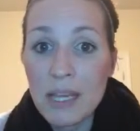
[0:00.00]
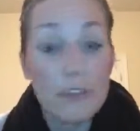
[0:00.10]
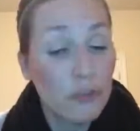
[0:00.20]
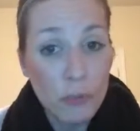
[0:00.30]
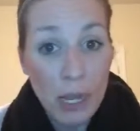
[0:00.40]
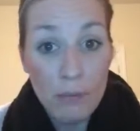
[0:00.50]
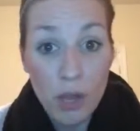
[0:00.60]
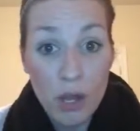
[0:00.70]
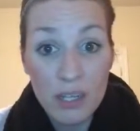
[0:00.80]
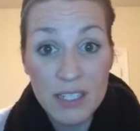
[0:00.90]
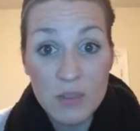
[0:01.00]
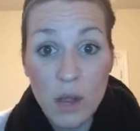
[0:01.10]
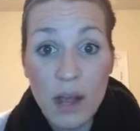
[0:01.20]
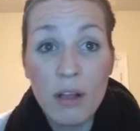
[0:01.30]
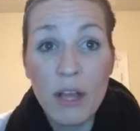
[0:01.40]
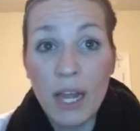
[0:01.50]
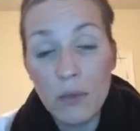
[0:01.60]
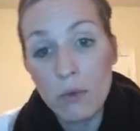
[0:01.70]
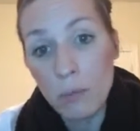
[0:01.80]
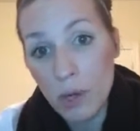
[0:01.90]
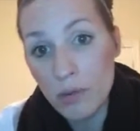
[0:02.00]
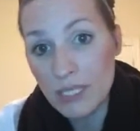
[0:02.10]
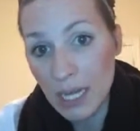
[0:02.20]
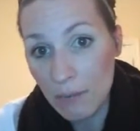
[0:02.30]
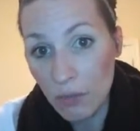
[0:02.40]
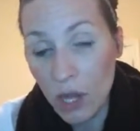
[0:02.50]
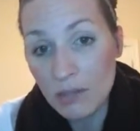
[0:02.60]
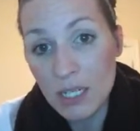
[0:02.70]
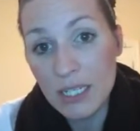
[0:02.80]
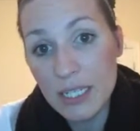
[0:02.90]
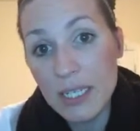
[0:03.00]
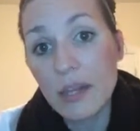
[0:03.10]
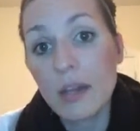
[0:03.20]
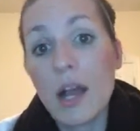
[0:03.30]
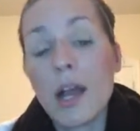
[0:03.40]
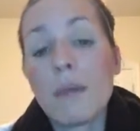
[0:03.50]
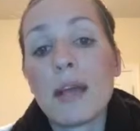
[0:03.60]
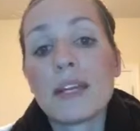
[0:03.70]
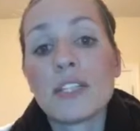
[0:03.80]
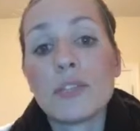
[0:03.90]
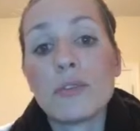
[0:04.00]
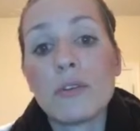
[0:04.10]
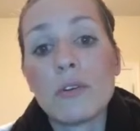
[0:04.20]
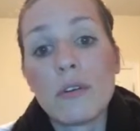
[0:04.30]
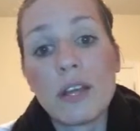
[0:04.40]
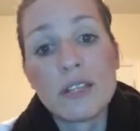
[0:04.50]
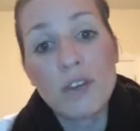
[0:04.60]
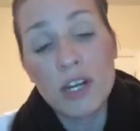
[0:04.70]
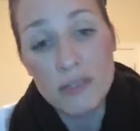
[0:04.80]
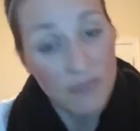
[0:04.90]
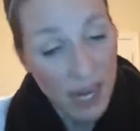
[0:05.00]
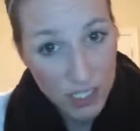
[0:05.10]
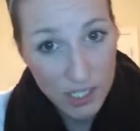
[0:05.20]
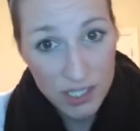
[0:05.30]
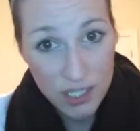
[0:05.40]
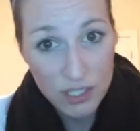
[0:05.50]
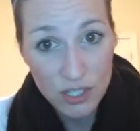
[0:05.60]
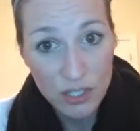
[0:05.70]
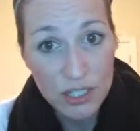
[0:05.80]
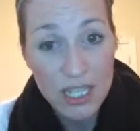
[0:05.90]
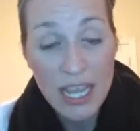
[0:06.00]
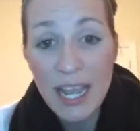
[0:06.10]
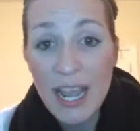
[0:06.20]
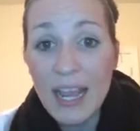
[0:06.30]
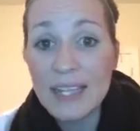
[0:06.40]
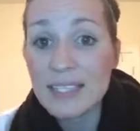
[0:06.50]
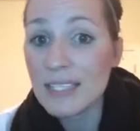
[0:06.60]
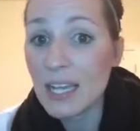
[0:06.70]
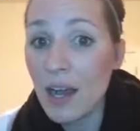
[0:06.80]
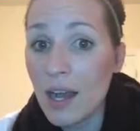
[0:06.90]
It's through my blog as well, and I will post that I blogged on here. I do, as far as fashion is concerned, it's